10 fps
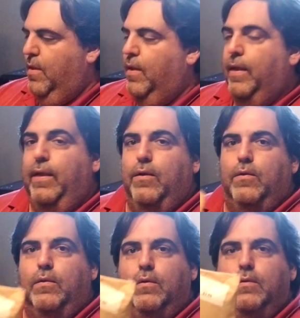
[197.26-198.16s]

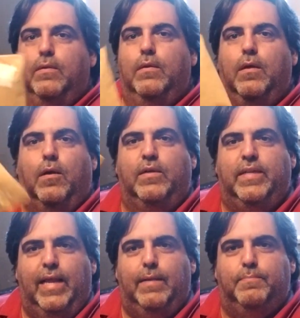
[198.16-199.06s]
Here are
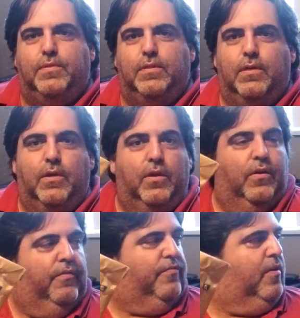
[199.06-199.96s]
tapes
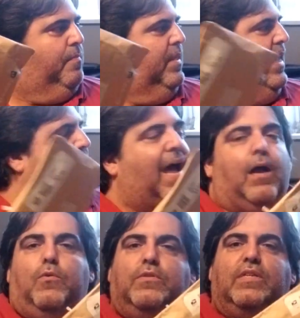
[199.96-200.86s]
from the
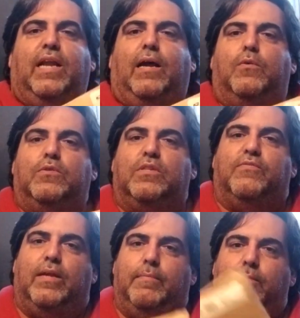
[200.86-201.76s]
hours and hours of
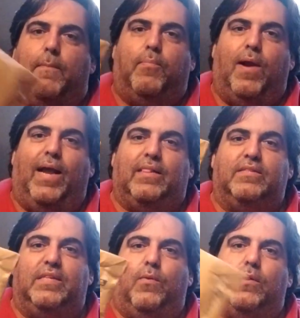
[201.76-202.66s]
him
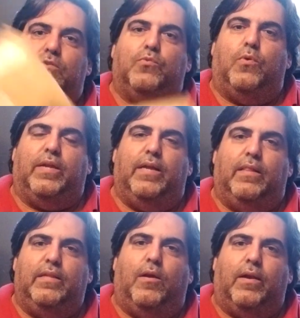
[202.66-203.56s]
practicing while I was working on
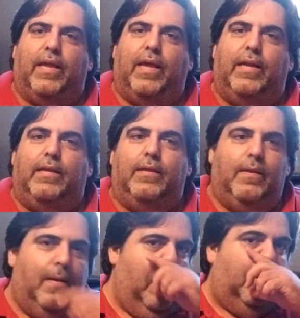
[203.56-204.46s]
the arcade,
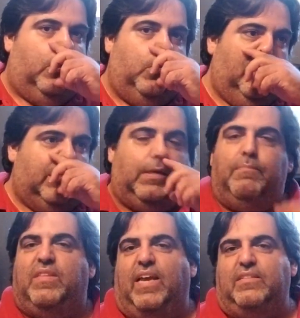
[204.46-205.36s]
doing some
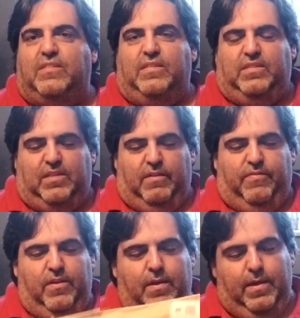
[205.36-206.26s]
tests and
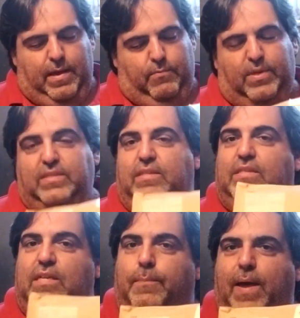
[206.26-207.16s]
stuff. And the reason it's
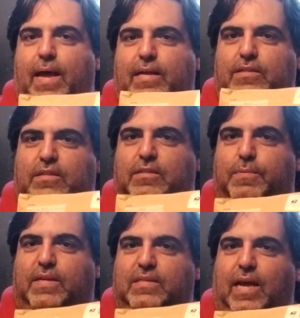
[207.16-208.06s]
in a package is
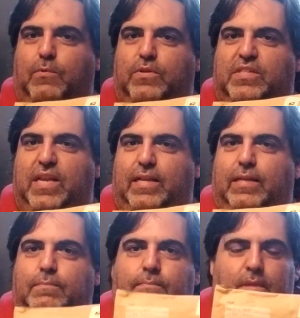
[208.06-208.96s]
because I would send
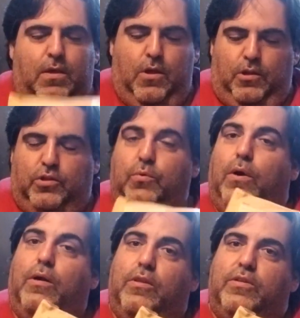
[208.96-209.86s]
him to
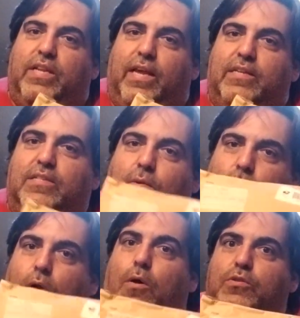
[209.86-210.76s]
other techs that were
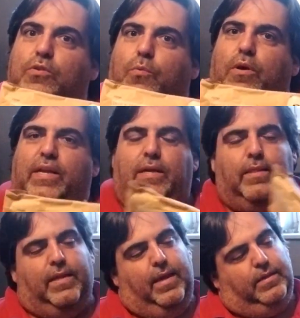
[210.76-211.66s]
also working on the
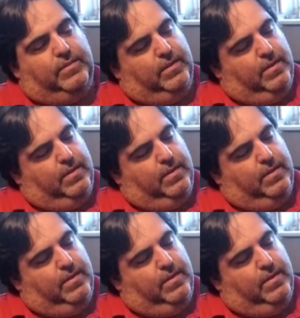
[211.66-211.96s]
case.